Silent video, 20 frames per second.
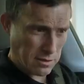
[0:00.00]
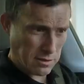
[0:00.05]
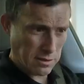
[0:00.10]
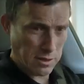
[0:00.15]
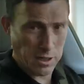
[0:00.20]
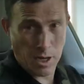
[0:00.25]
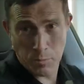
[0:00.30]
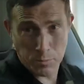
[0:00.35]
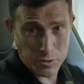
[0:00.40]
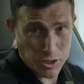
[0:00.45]

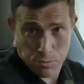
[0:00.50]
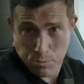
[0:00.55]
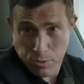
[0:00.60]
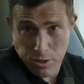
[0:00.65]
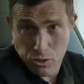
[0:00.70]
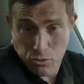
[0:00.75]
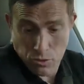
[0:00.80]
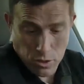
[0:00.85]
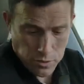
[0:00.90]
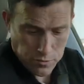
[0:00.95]
and I've just
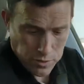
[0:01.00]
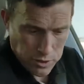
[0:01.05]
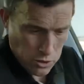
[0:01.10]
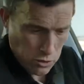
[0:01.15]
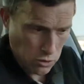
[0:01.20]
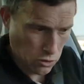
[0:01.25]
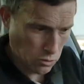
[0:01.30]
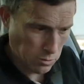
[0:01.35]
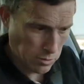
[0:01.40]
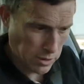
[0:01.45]
been driving
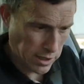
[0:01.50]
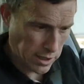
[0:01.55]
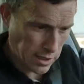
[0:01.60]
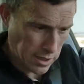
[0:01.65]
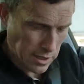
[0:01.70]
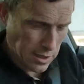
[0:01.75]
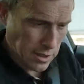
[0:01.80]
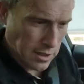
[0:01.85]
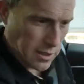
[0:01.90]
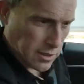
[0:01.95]
normally,
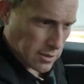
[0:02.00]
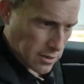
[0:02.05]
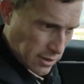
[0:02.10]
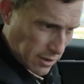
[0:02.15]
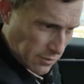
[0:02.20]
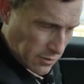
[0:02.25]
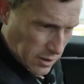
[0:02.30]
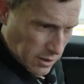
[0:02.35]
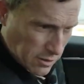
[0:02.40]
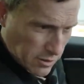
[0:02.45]
so I'm
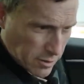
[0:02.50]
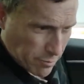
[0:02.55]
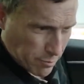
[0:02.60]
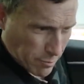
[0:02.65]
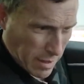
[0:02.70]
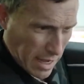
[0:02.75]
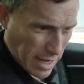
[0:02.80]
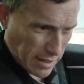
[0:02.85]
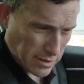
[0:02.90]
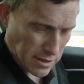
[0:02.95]
going to have to do
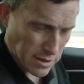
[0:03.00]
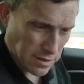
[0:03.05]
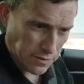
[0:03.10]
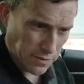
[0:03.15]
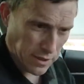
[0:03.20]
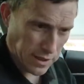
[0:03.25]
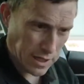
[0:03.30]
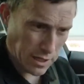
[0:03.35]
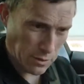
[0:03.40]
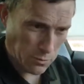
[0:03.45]
some maths to
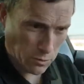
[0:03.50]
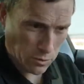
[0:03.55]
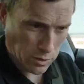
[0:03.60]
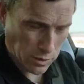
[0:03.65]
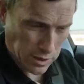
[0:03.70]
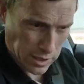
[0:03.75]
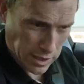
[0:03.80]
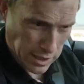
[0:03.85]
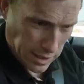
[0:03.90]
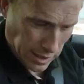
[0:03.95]
find out
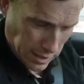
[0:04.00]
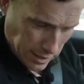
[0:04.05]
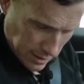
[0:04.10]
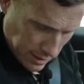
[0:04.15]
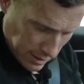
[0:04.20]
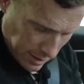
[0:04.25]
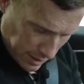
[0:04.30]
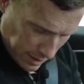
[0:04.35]
what that is